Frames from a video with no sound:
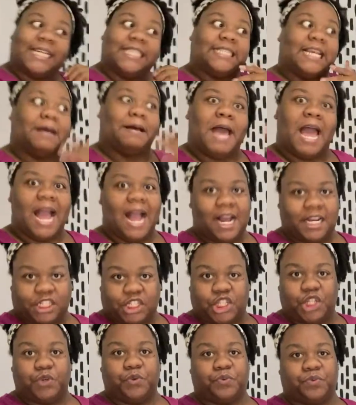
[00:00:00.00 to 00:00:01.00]
because I
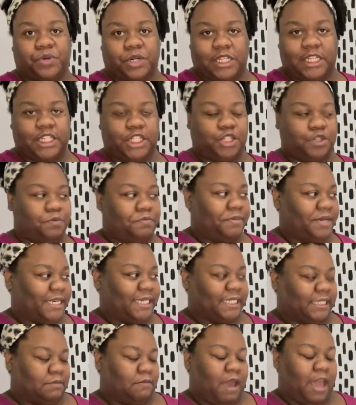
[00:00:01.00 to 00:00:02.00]
actually really do
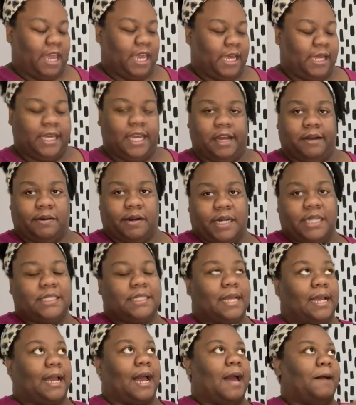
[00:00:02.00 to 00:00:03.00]
miss making earrings.
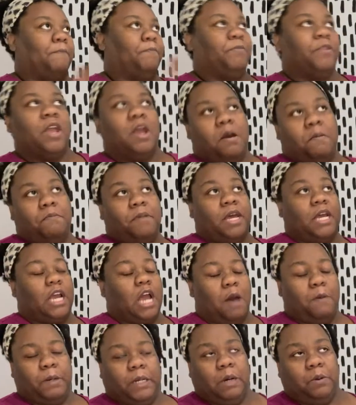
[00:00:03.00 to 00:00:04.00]
Like, I've been
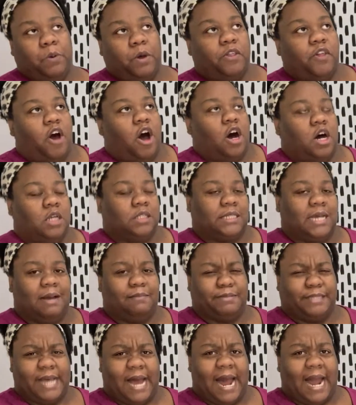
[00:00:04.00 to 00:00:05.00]
coming up with all
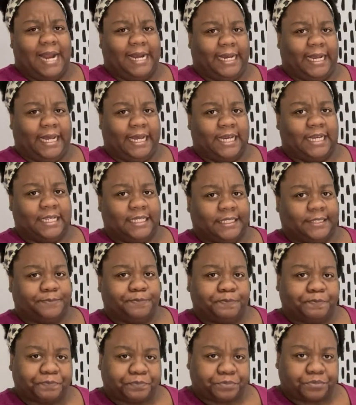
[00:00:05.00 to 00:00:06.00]
types of ideas
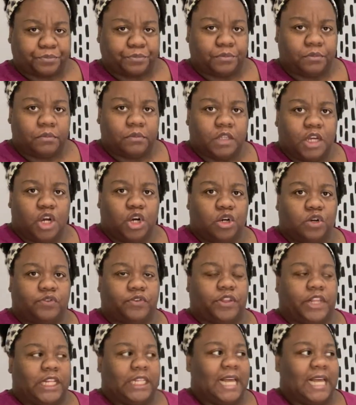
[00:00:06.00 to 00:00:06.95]
over the